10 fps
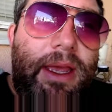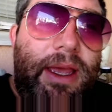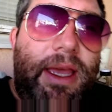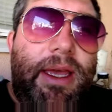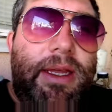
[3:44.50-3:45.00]

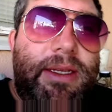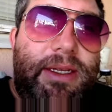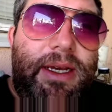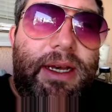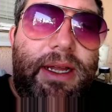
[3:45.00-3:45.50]
and
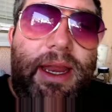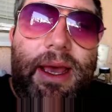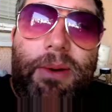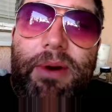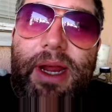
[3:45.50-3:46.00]

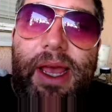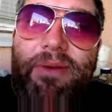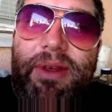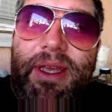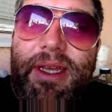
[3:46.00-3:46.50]
now we're
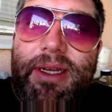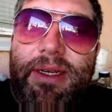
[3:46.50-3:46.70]
having